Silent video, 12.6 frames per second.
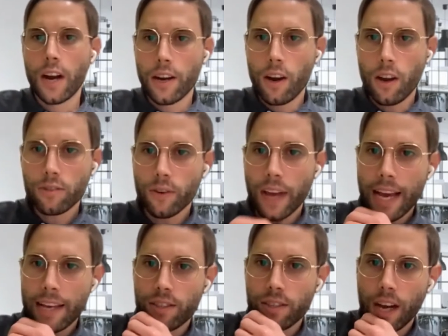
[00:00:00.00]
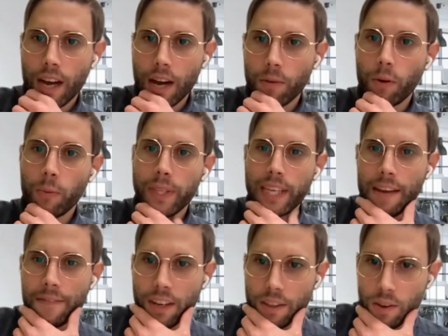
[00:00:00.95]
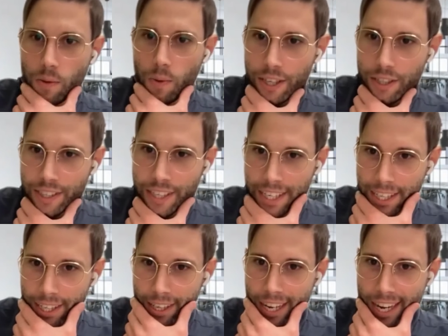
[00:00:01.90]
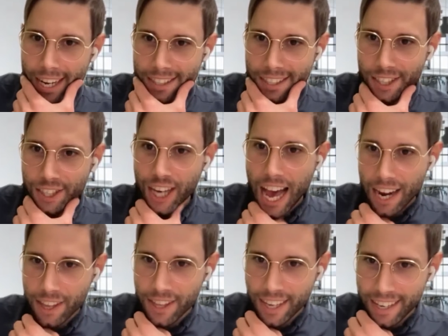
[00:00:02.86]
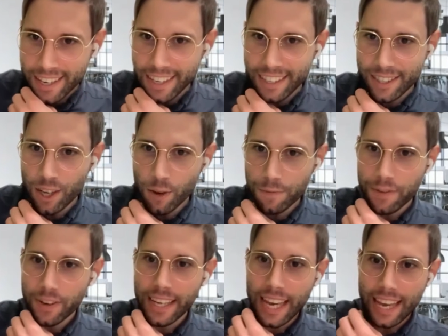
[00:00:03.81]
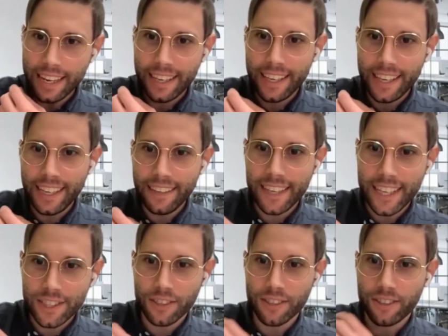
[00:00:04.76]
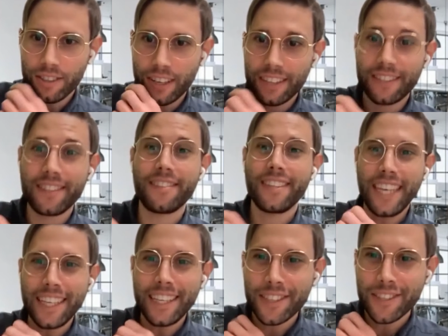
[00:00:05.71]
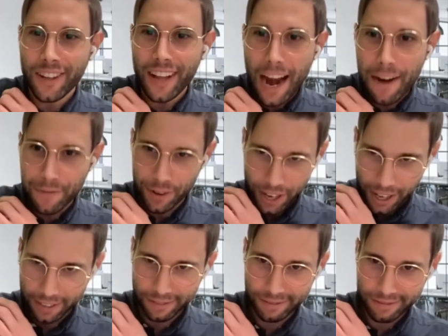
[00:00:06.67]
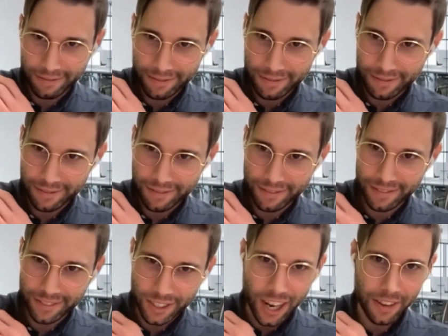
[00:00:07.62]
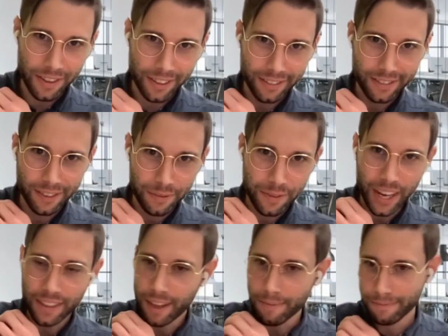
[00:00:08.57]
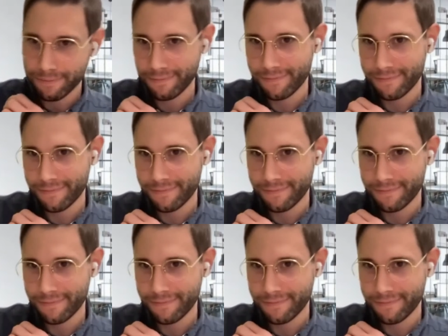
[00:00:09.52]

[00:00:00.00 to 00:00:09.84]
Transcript: All right. Also, guys, well, we did have another question here to Jonathan. Don't forget KeyDigital Africa. Jonathan, don't forget that.